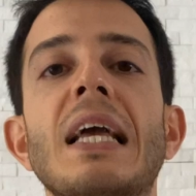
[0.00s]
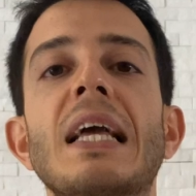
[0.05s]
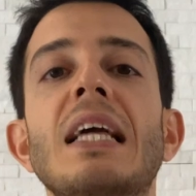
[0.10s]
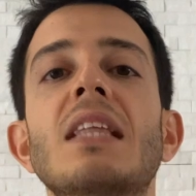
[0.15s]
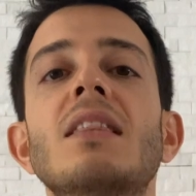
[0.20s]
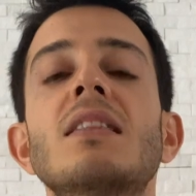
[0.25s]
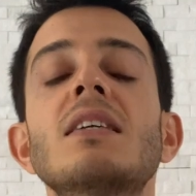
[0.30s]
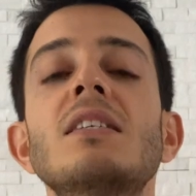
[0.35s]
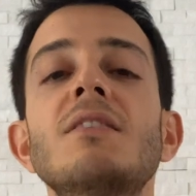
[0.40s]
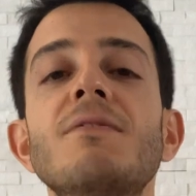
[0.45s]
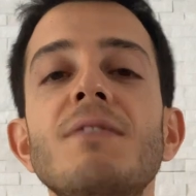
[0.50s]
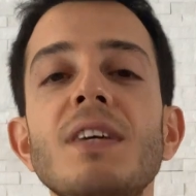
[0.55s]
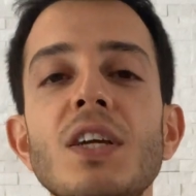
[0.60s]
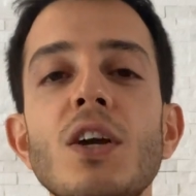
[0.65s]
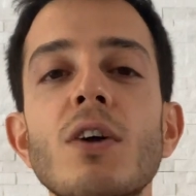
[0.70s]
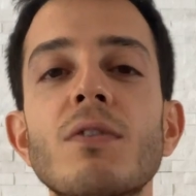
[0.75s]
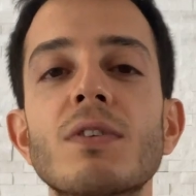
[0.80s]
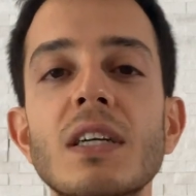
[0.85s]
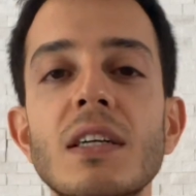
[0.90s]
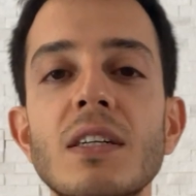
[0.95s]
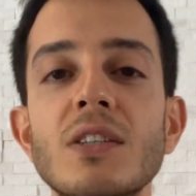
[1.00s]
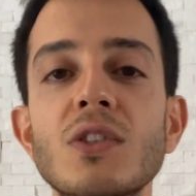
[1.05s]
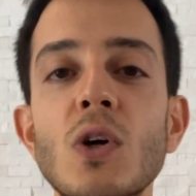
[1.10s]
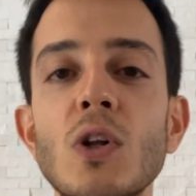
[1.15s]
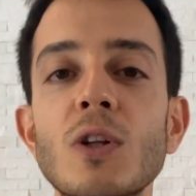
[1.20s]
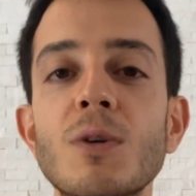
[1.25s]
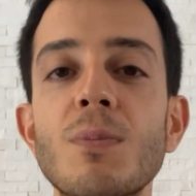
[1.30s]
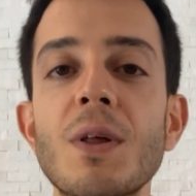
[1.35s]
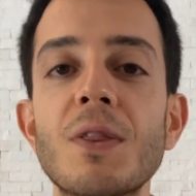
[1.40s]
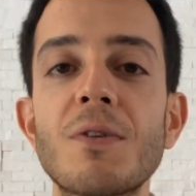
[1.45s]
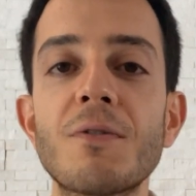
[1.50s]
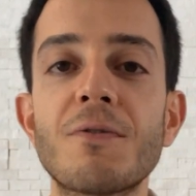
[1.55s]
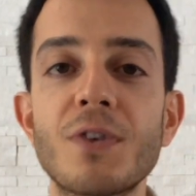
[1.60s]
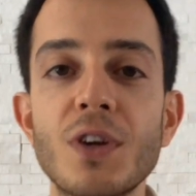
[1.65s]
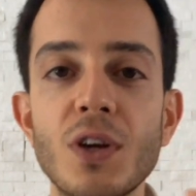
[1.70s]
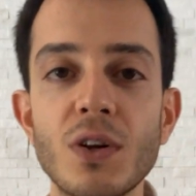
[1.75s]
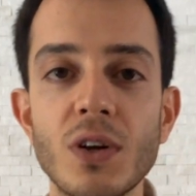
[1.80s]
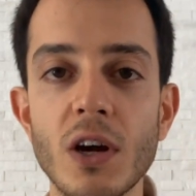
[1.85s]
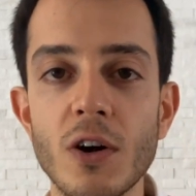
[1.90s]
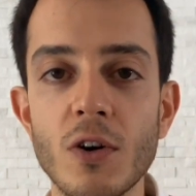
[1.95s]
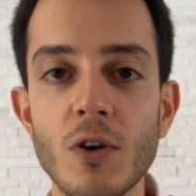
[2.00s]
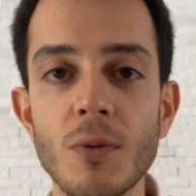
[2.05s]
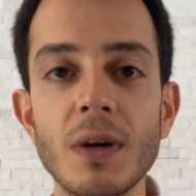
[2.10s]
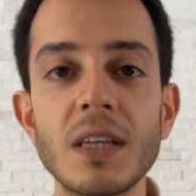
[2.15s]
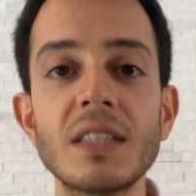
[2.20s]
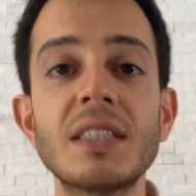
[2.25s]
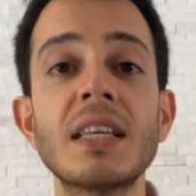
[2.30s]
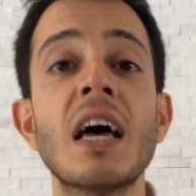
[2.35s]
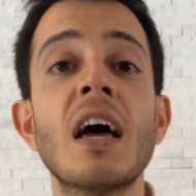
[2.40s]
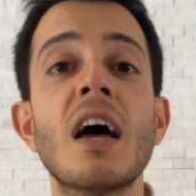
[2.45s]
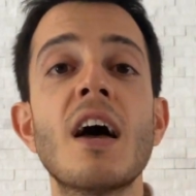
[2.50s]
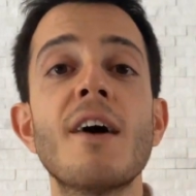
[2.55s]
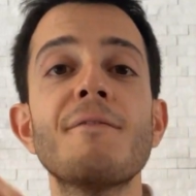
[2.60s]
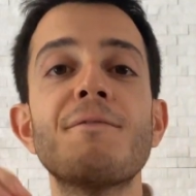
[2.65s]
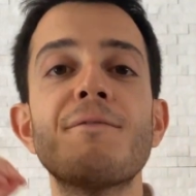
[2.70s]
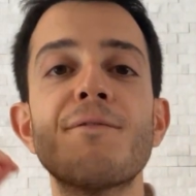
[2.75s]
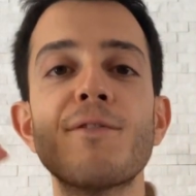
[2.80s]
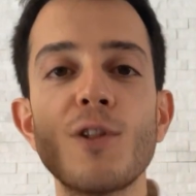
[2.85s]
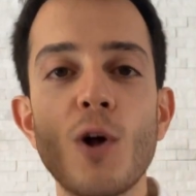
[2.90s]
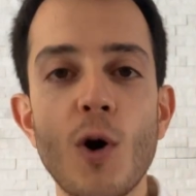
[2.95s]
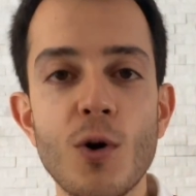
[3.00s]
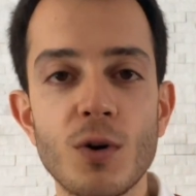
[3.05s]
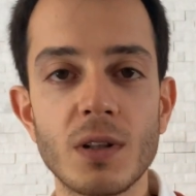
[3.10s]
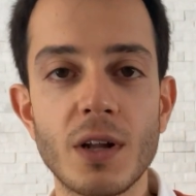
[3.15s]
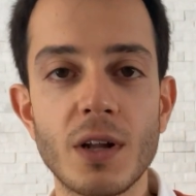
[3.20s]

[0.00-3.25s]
In this video, we're going to talk about the fruit aromas and floral